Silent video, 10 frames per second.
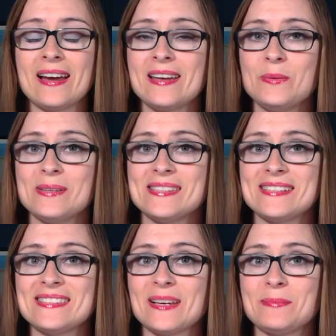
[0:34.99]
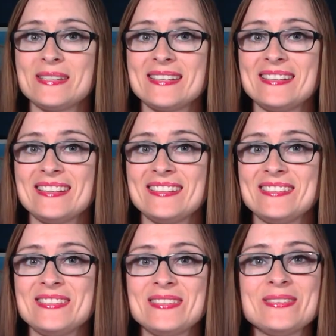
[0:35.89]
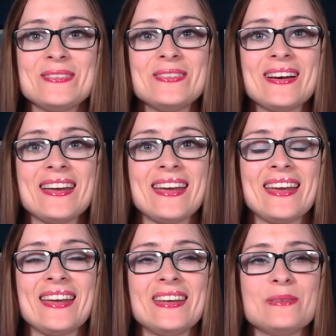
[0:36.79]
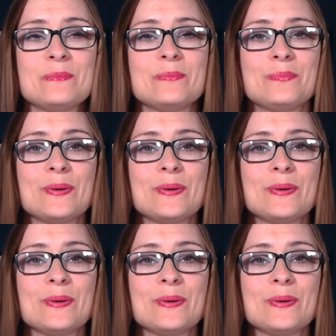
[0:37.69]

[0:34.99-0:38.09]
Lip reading: I was accepted into a